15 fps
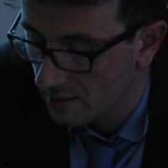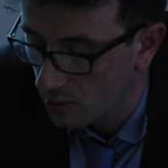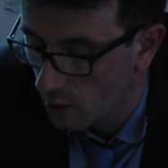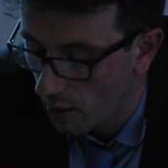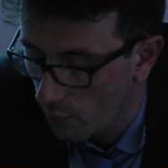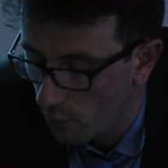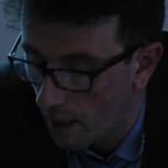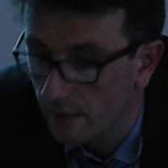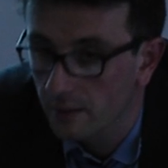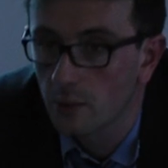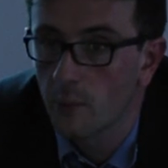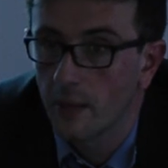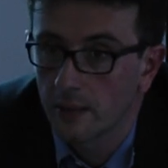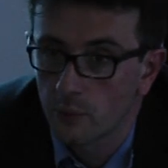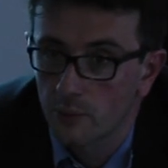so I
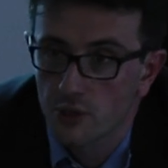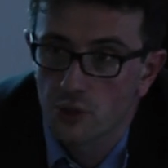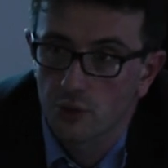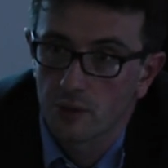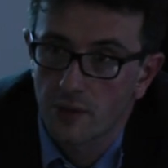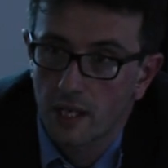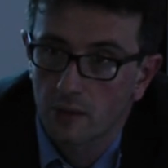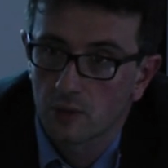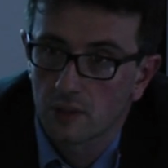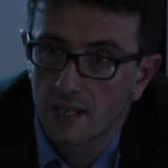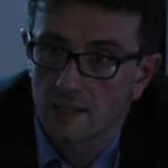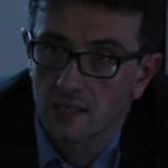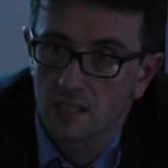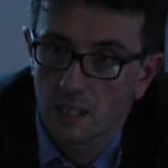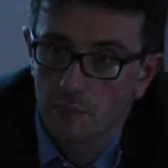wonder whether we should
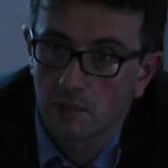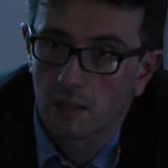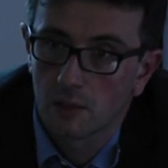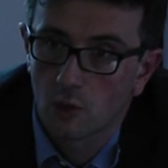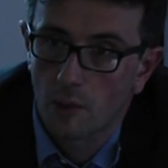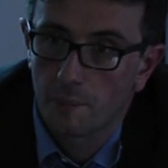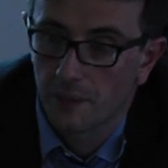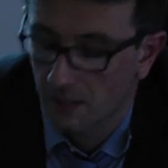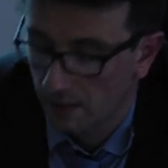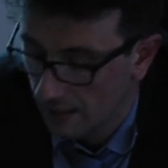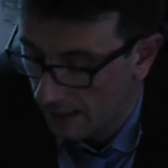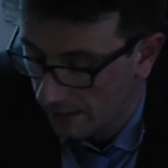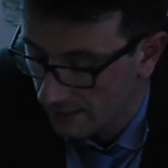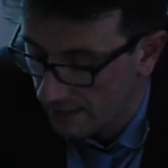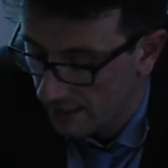recognize a similar topic
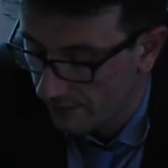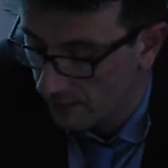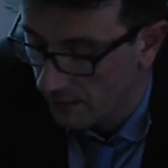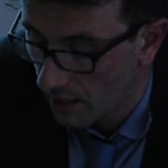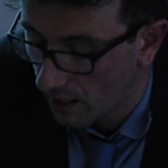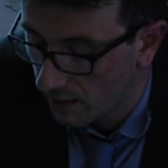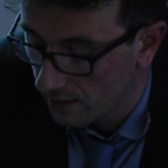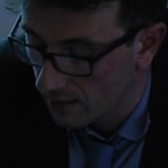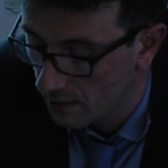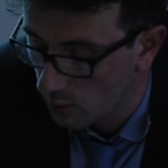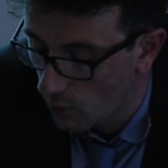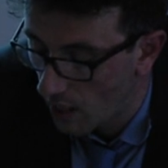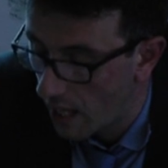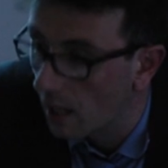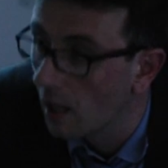978 as
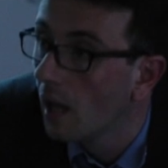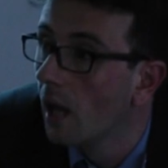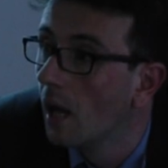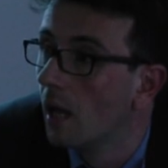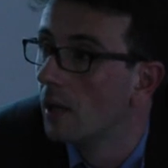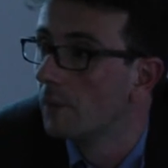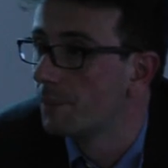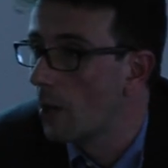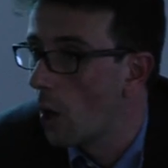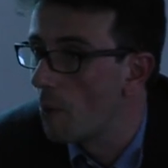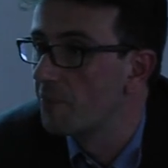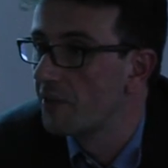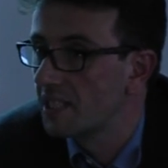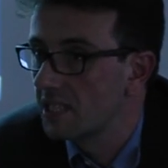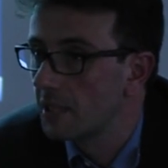well.
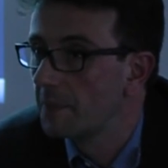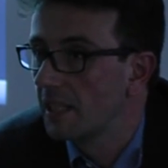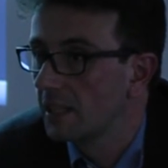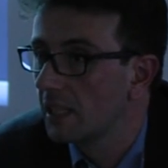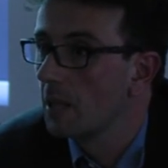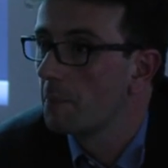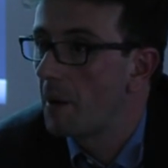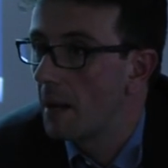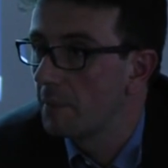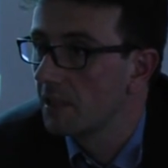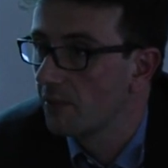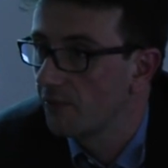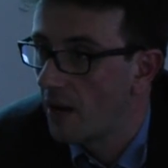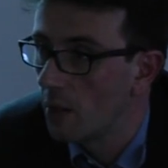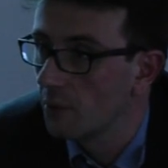Obviously, building a
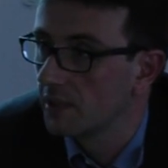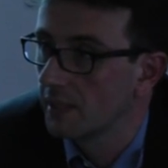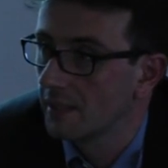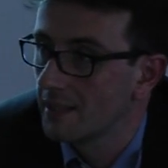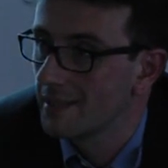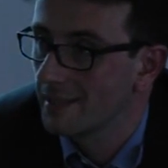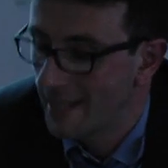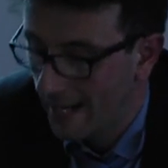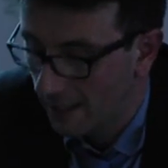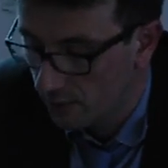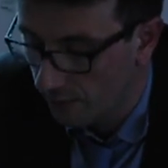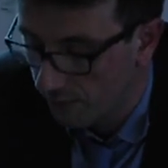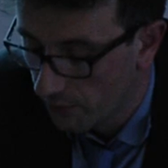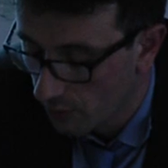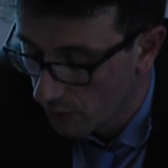public fountain is an
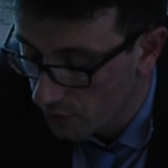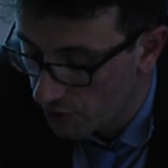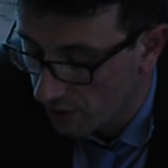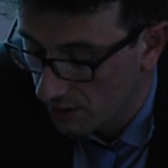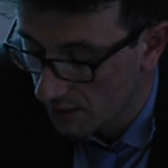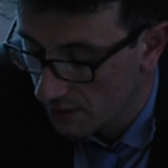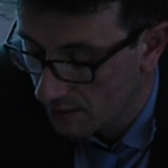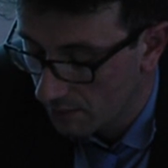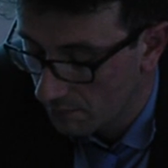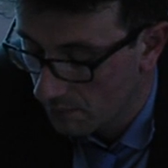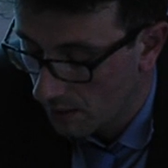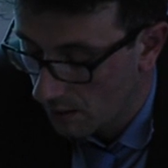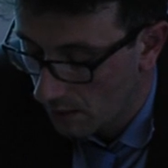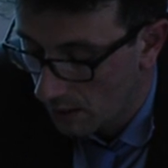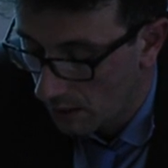act of
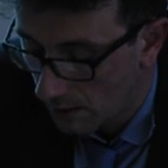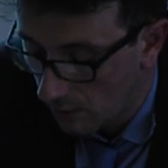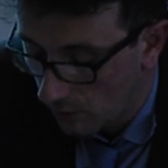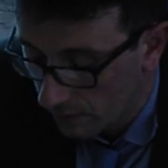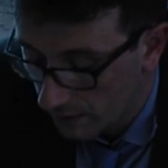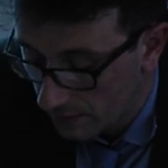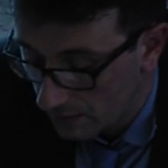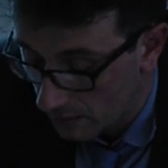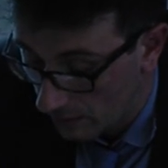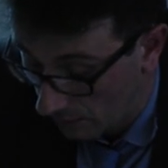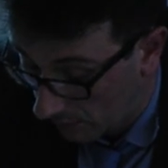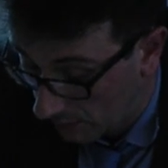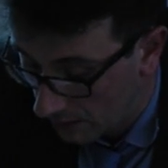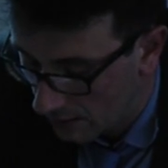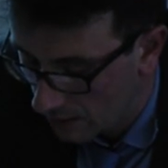Euergetism
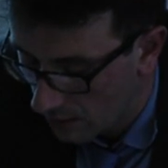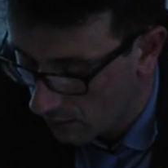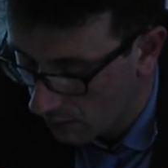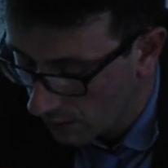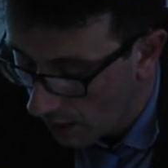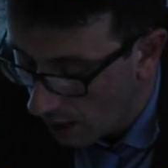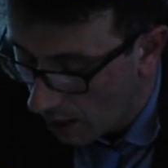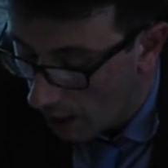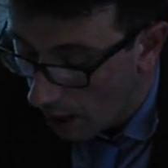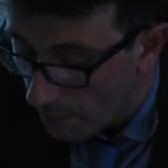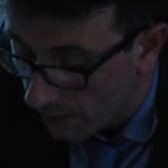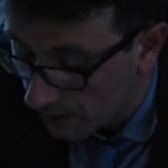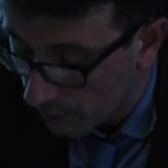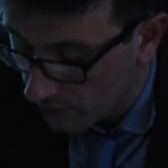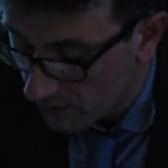on its own,
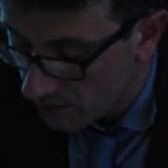but what